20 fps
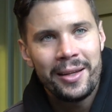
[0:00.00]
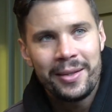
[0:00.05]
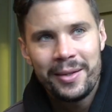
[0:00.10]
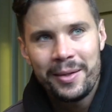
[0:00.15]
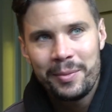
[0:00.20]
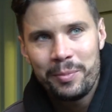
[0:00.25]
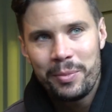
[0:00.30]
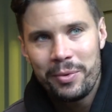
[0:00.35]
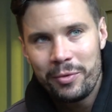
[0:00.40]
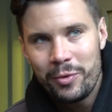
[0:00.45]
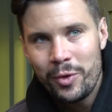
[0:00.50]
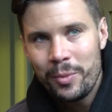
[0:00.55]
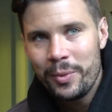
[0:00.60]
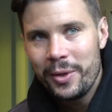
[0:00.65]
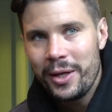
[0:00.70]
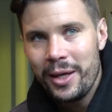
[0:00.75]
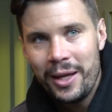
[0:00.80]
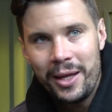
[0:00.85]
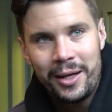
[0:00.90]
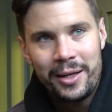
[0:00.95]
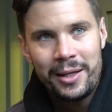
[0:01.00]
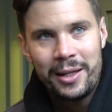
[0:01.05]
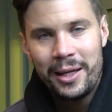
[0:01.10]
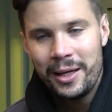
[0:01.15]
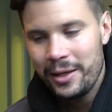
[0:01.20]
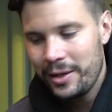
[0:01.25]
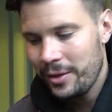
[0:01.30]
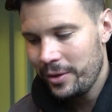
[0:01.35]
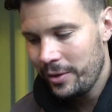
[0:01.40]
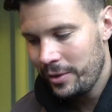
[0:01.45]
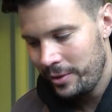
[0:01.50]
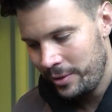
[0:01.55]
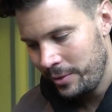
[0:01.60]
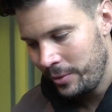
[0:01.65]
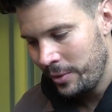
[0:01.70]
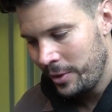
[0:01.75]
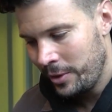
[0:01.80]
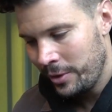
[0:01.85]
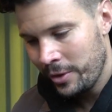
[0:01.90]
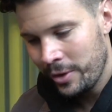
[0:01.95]
and then perform again, and like
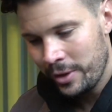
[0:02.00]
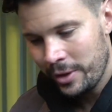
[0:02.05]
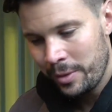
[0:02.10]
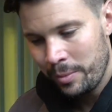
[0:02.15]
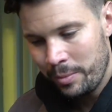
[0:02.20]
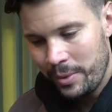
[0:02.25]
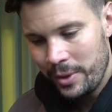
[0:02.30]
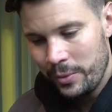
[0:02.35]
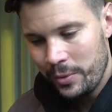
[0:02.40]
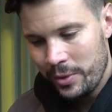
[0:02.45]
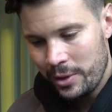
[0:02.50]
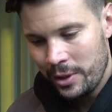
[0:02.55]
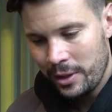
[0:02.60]
who are you gonna compete with?